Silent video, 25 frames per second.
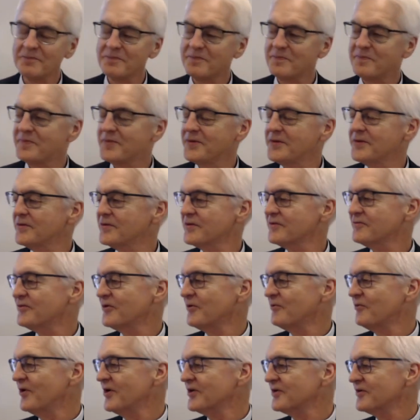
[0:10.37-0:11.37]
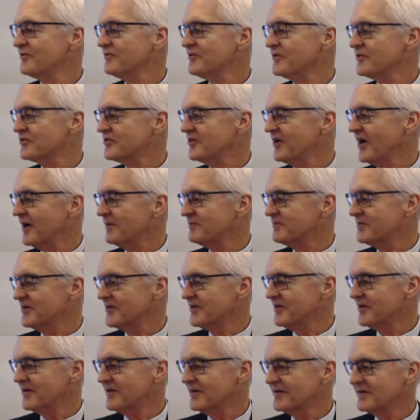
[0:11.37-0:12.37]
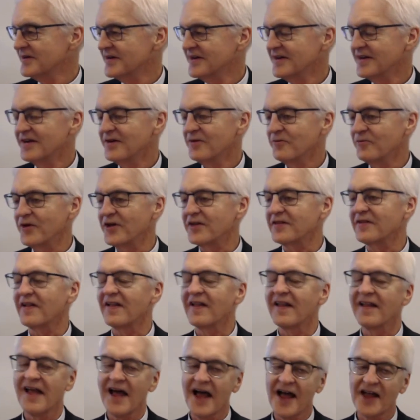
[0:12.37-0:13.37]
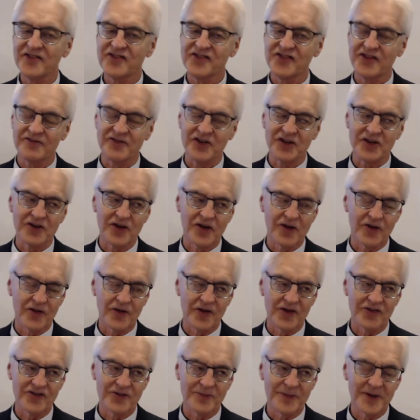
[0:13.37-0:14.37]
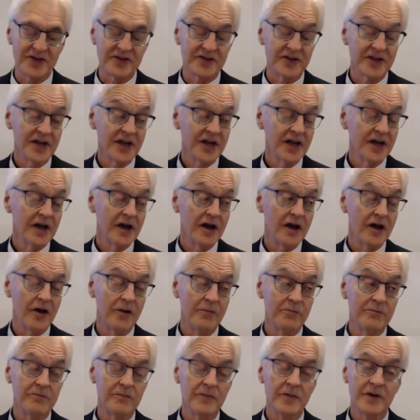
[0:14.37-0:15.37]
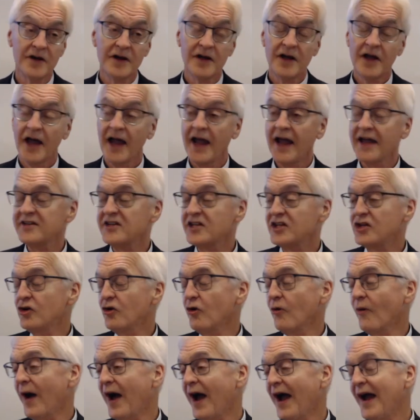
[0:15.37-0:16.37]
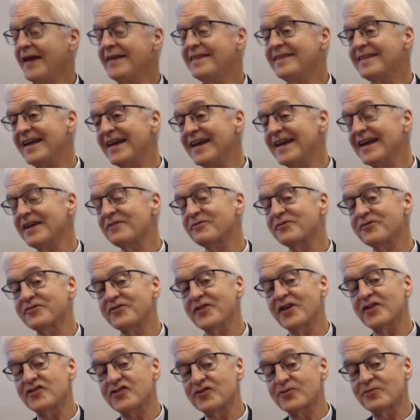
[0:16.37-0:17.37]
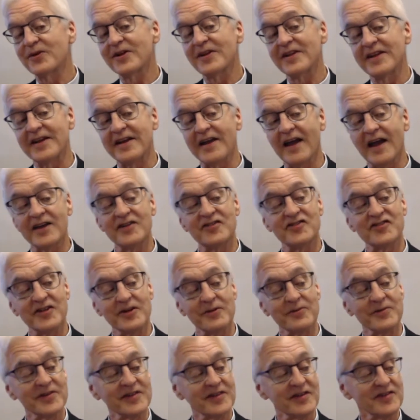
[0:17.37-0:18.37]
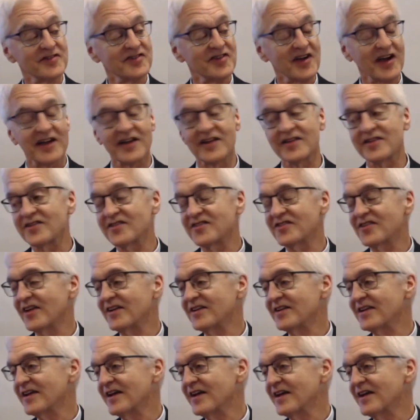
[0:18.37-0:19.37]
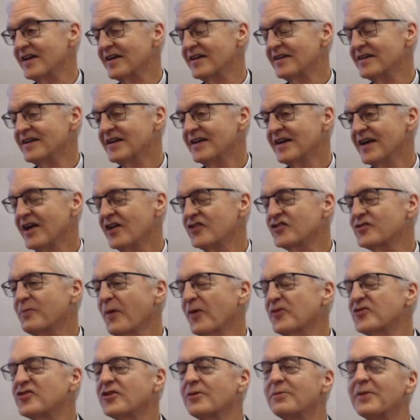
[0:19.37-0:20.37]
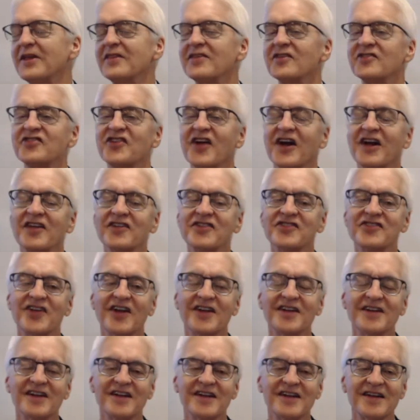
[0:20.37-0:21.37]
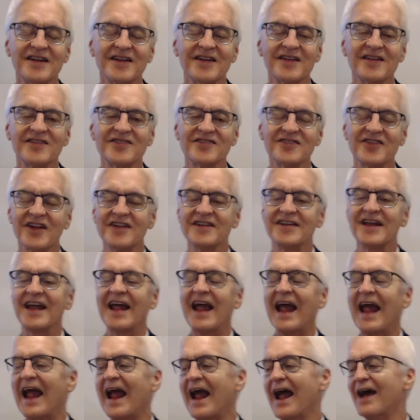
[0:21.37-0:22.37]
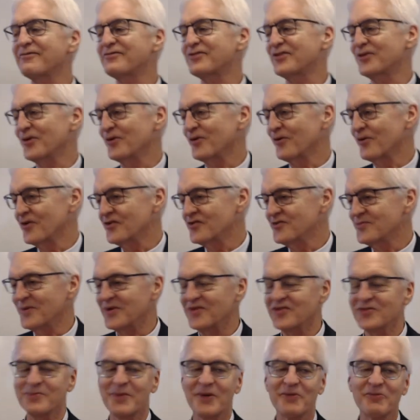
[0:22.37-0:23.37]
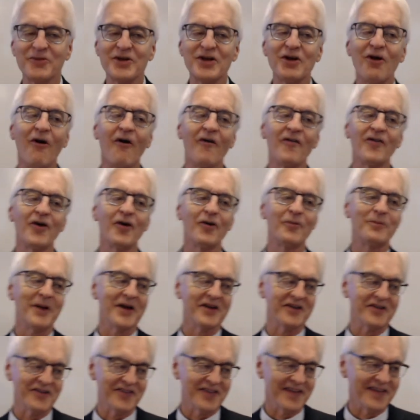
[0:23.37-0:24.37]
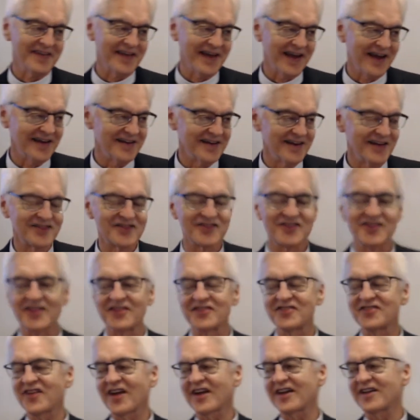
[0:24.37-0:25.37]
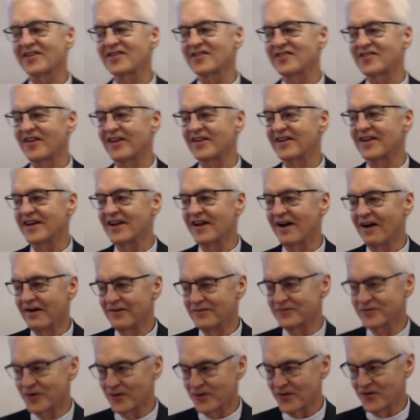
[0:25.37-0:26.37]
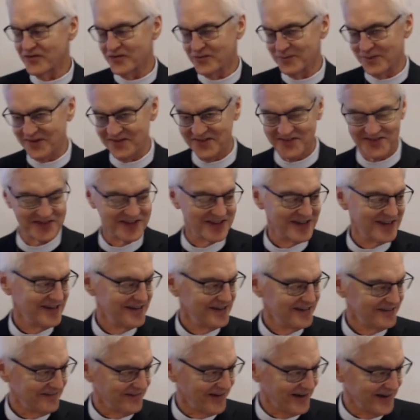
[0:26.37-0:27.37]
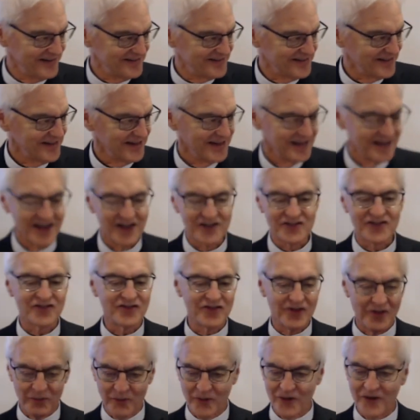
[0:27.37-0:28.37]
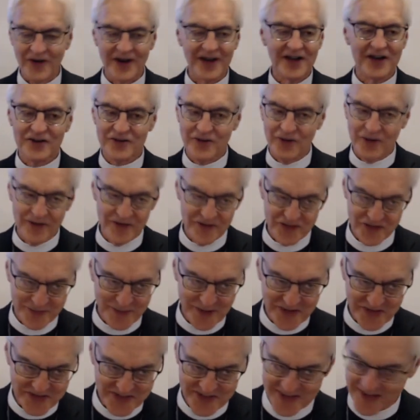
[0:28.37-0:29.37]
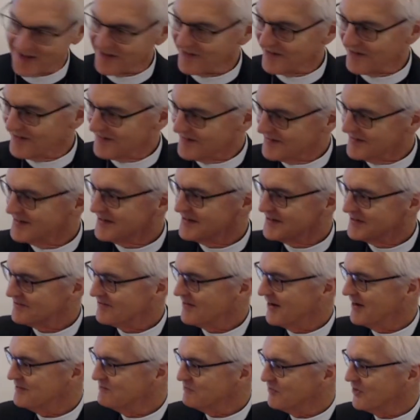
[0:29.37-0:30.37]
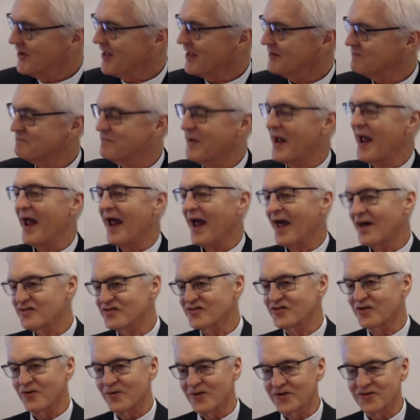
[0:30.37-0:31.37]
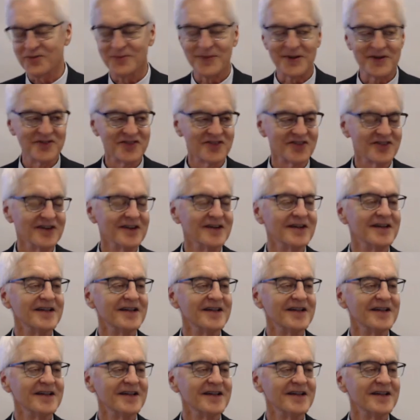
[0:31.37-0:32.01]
a beautiful, wonderful chapter with lots of encouragement. Um, and, you know, I think it fits really nicely with the second Sunday. It's supposed to be the second sun- Sunday after Christmas, but we all know better than that. It's the second Sunday of Christmas, right? It's, we're in Christmas still, right? We're not past Christmas.